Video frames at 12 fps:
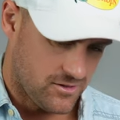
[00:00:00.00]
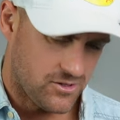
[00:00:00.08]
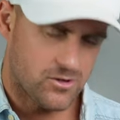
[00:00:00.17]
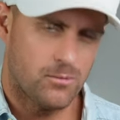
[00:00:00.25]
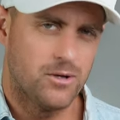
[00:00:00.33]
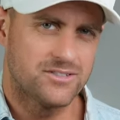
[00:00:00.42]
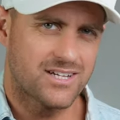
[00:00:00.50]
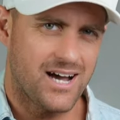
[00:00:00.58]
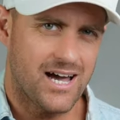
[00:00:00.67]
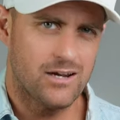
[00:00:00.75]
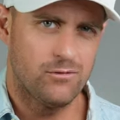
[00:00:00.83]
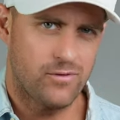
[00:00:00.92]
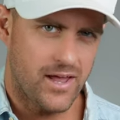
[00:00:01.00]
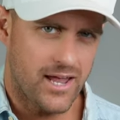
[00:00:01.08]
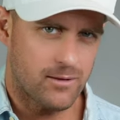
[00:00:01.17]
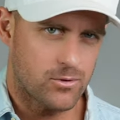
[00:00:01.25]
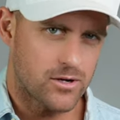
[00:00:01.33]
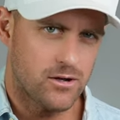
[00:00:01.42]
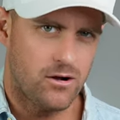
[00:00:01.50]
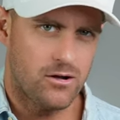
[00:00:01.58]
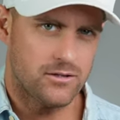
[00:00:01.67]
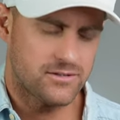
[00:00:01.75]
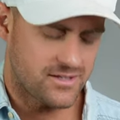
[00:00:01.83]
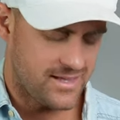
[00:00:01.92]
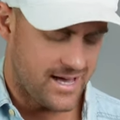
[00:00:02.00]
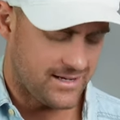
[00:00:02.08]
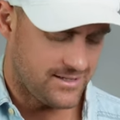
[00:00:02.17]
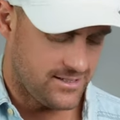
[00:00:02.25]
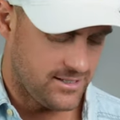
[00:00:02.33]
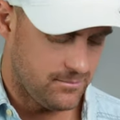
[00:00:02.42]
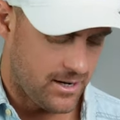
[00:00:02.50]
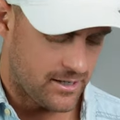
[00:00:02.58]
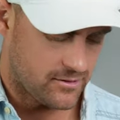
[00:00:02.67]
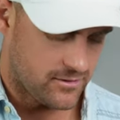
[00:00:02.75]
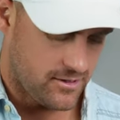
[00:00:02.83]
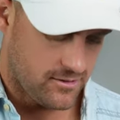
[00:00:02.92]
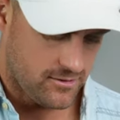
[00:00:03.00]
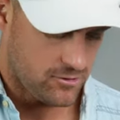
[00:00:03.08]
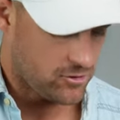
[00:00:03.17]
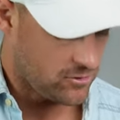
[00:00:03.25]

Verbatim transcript: you're almost kind of hammering on to that D minor there.